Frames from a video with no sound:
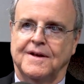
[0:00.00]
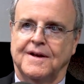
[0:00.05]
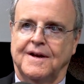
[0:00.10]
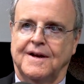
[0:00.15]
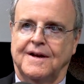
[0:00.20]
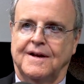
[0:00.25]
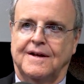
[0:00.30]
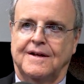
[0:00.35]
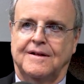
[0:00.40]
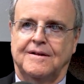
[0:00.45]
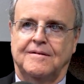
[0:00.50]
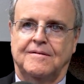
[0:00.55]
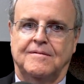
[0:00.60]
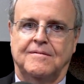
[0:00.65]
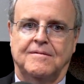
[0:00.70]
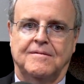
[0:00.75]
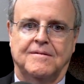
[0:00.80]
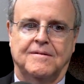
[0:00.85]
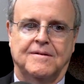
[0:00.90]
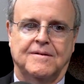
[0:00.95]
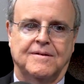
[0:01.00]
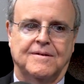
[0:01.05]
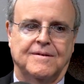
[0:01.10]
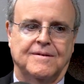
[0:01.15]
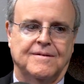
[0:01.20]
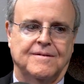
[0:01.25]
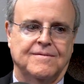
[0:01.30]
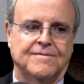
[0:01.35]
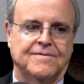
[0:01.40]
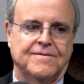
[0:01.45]
And
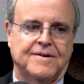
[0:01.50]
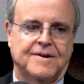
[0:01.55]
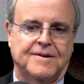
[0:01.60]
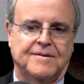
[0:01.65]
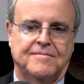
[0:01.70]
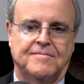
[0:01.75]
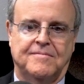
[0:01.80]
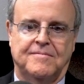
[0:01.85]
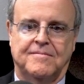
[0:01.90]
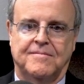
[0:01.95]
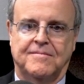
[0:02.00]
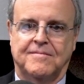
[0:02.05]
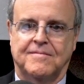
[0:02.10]
from